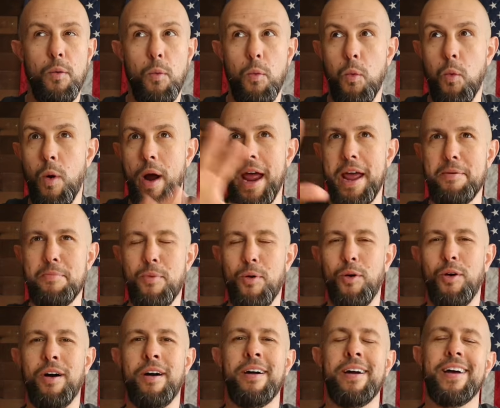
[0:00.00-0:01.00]
way
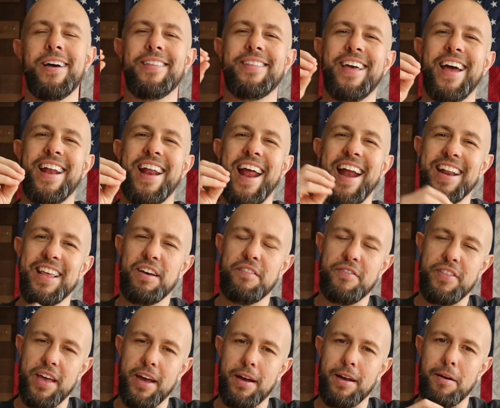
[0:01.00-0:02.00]
more than any
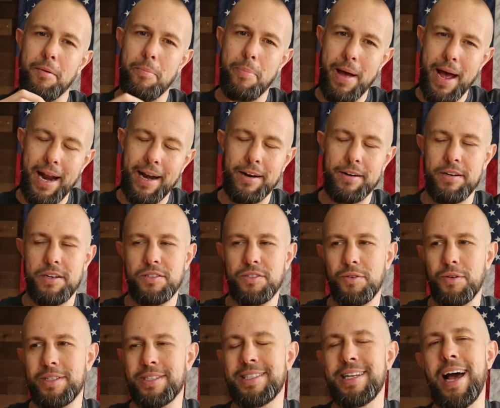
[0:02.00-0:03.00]
of their competitors.
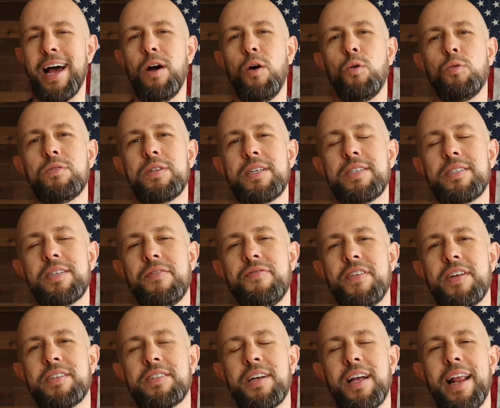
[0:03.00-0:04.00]
So it's not only stuff
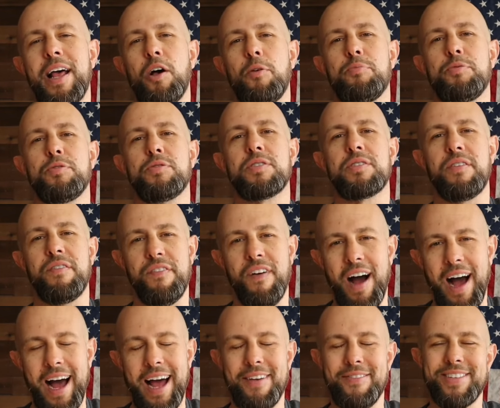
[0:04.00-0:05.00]
that's gonna help you
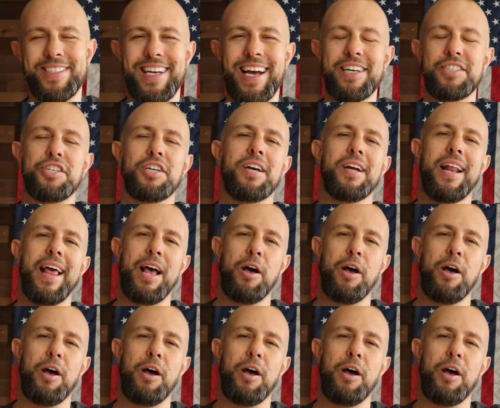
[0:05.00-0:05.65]
survive, it's actually gonna